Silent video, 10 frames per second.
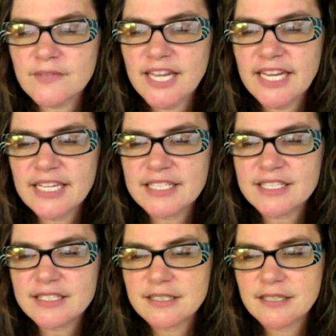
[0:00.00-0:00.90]

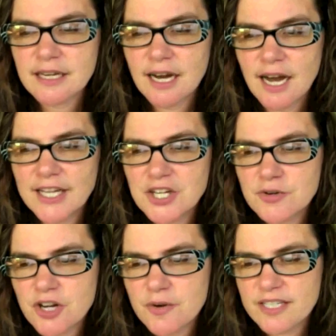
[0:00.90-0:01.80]
And I don't
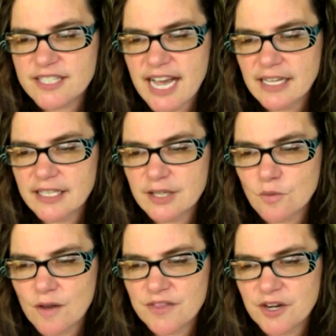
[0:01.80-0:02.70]
know exactly
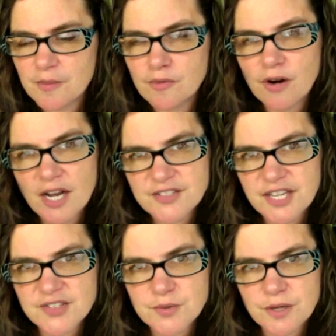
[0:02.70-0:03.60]
what their
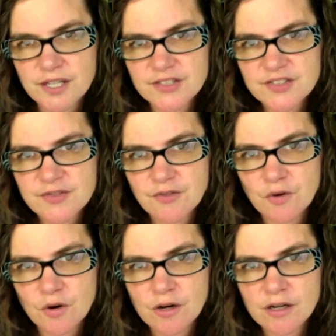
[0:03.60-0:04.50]
process was
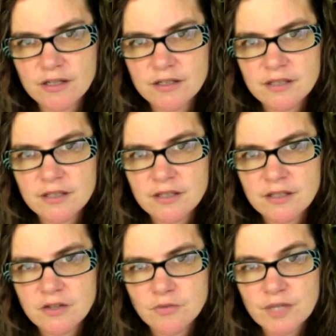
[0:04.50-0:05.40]
for
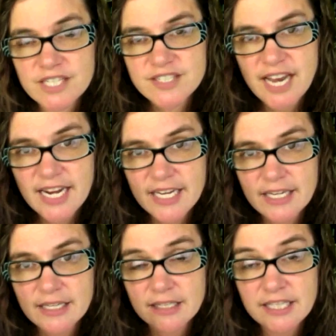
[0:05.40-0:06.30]

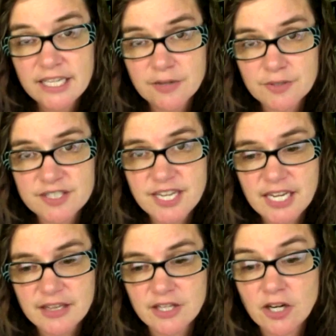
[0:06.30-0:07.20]
reskeining, cleaning and
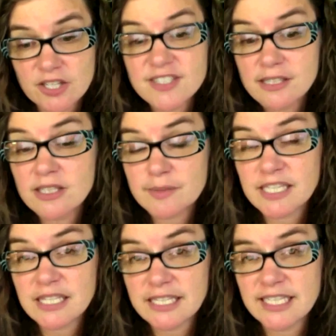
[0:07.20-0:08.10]
reskeining the yarn. It's clearly been
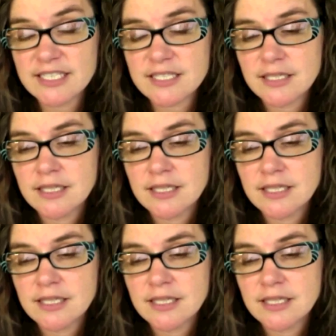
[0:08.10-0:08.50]
cleaned.